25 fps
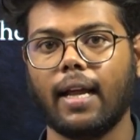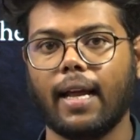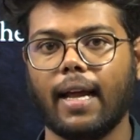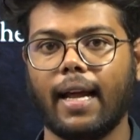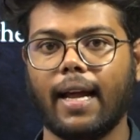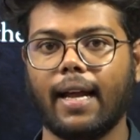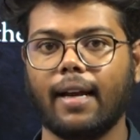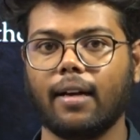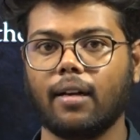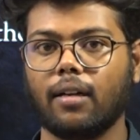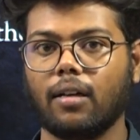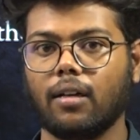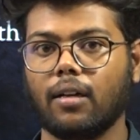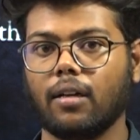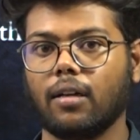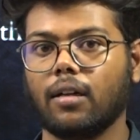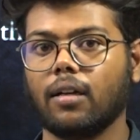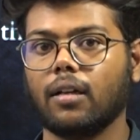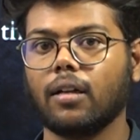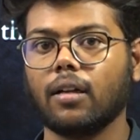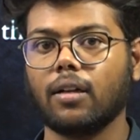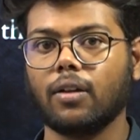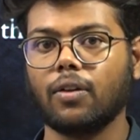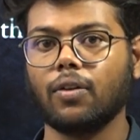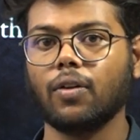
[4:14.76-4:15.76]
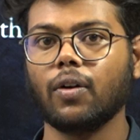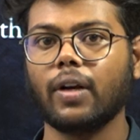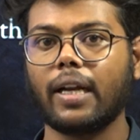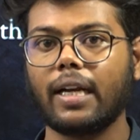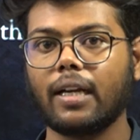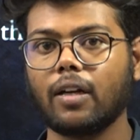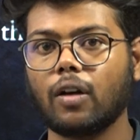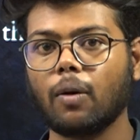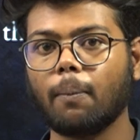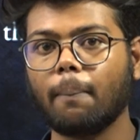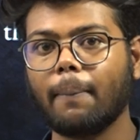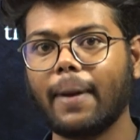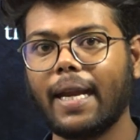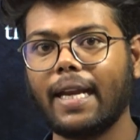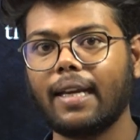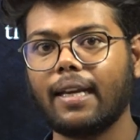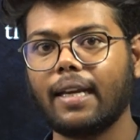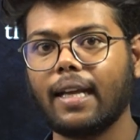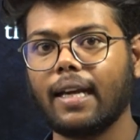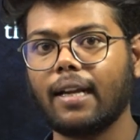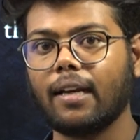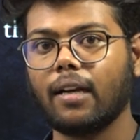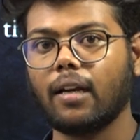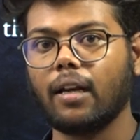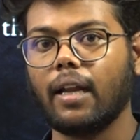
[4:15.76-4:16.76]
And you need to
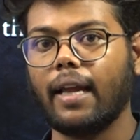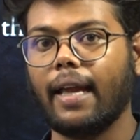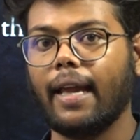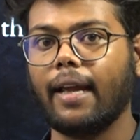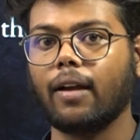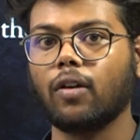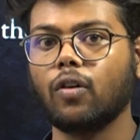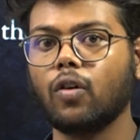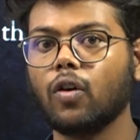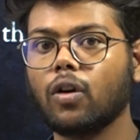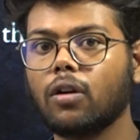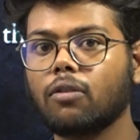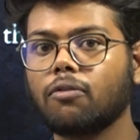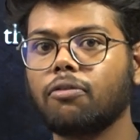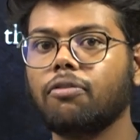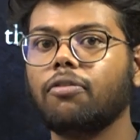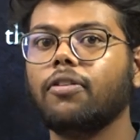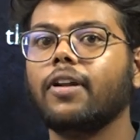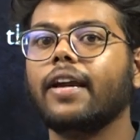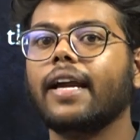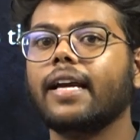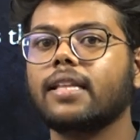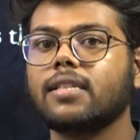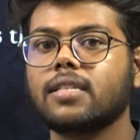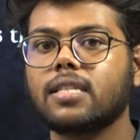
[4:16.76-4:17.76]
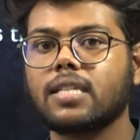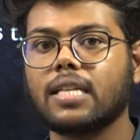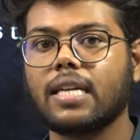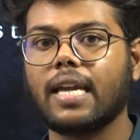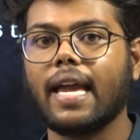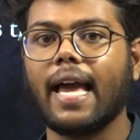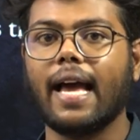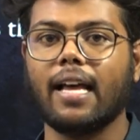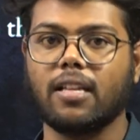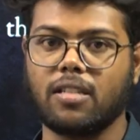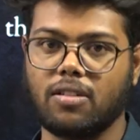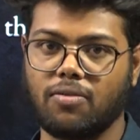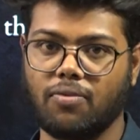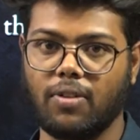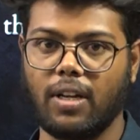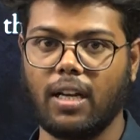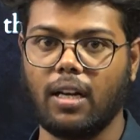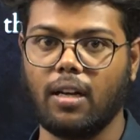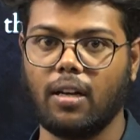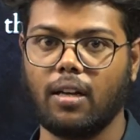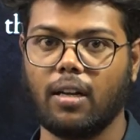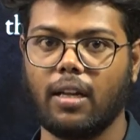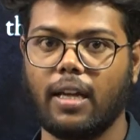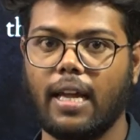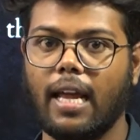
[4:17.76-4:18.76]
maintain a good fluency as well
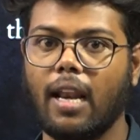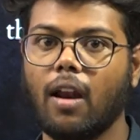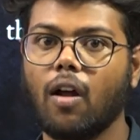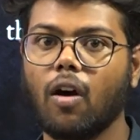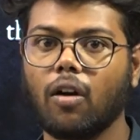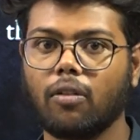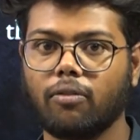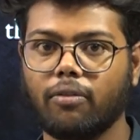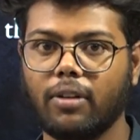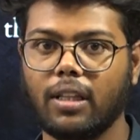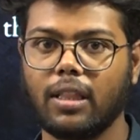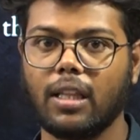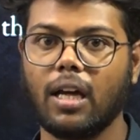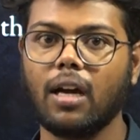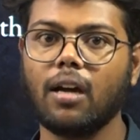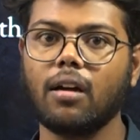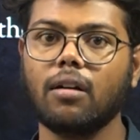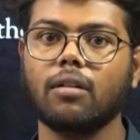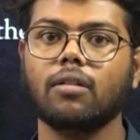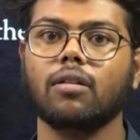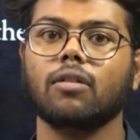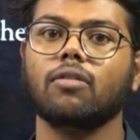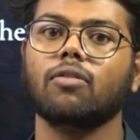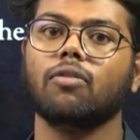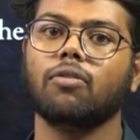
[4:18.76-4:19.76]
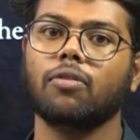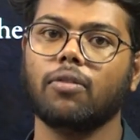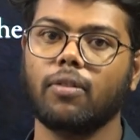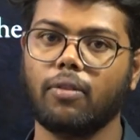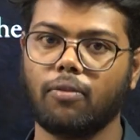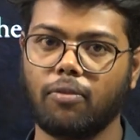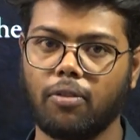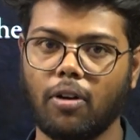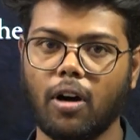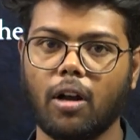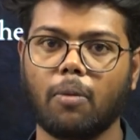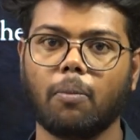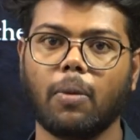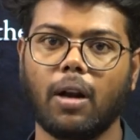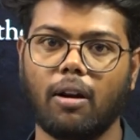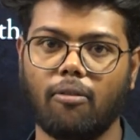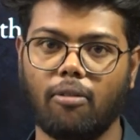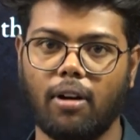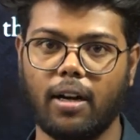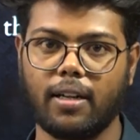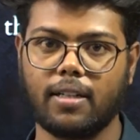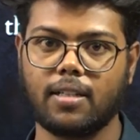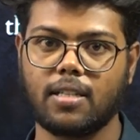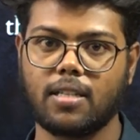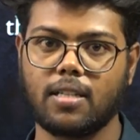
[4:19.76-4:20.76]
along with the formal
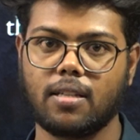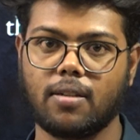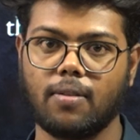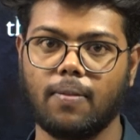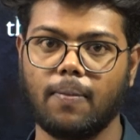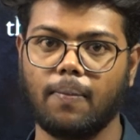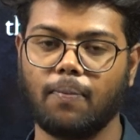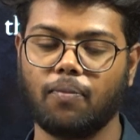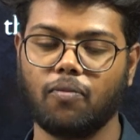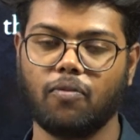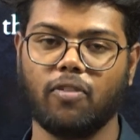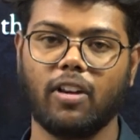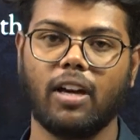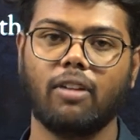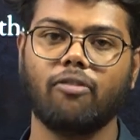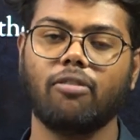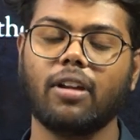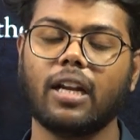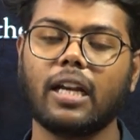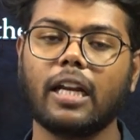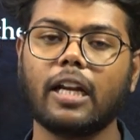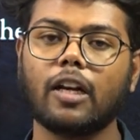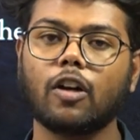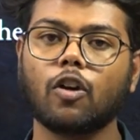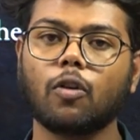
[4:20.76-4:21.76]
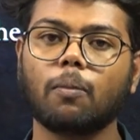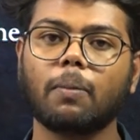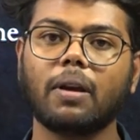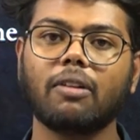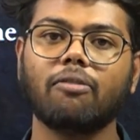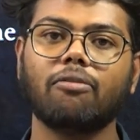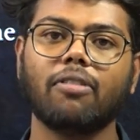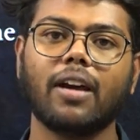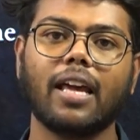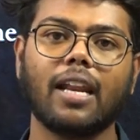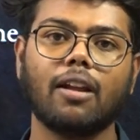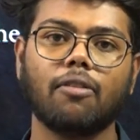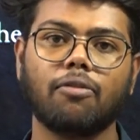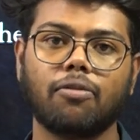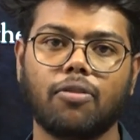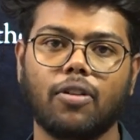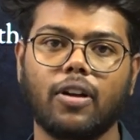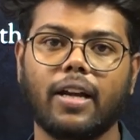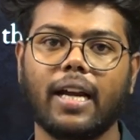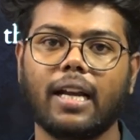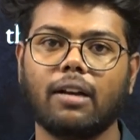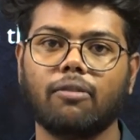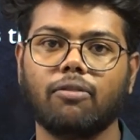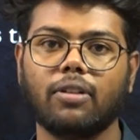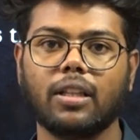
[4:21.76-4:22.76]
ones, where we need to be very
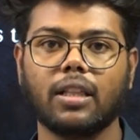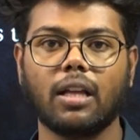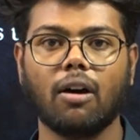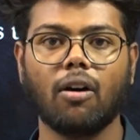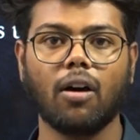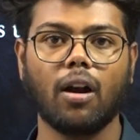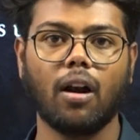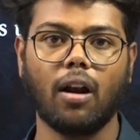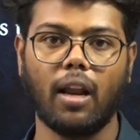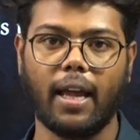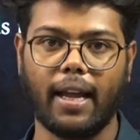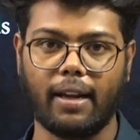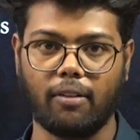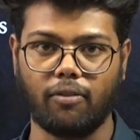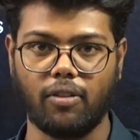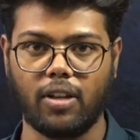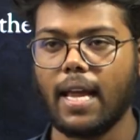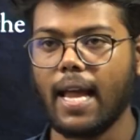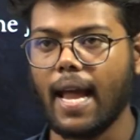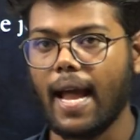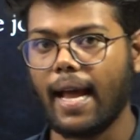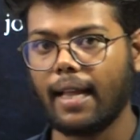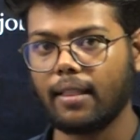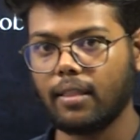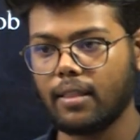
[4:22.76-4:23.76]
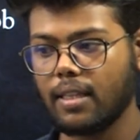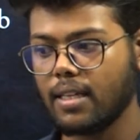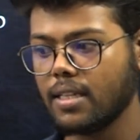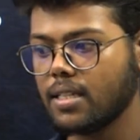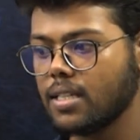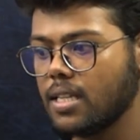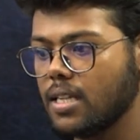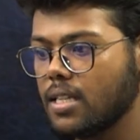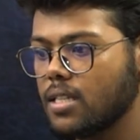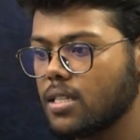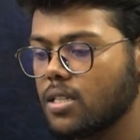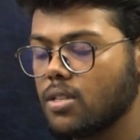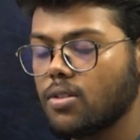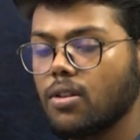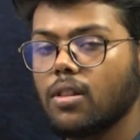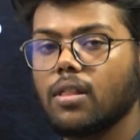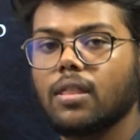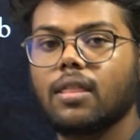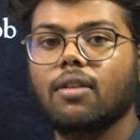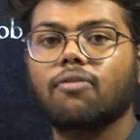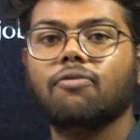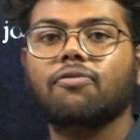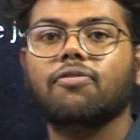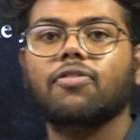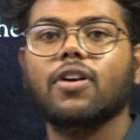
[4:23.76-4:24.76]
fluent with our language. And this is
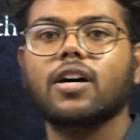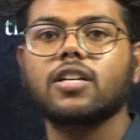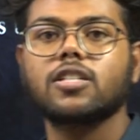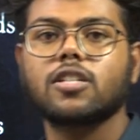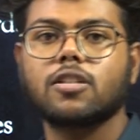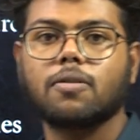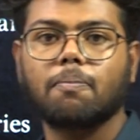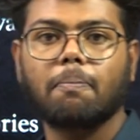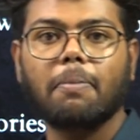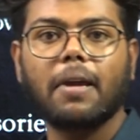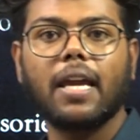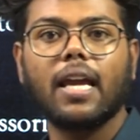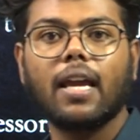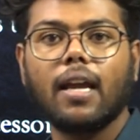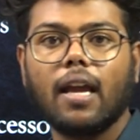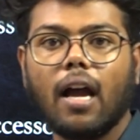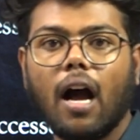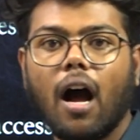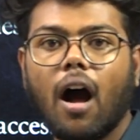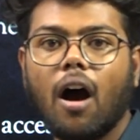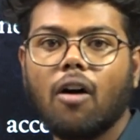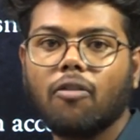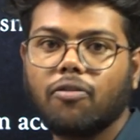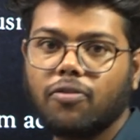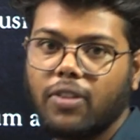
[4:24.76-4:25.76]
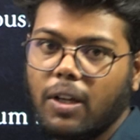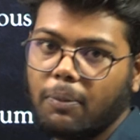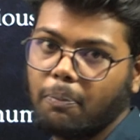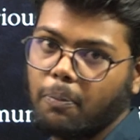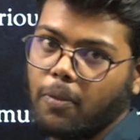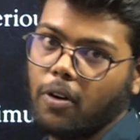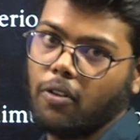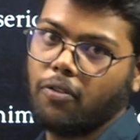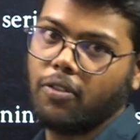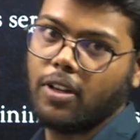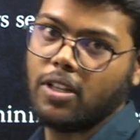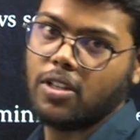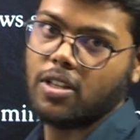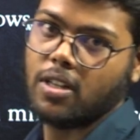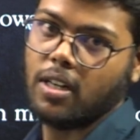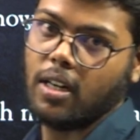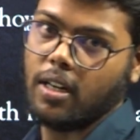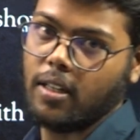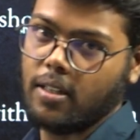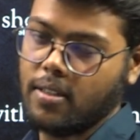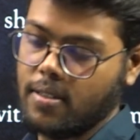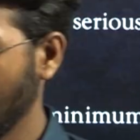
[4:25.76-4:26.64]
the first P of the professional.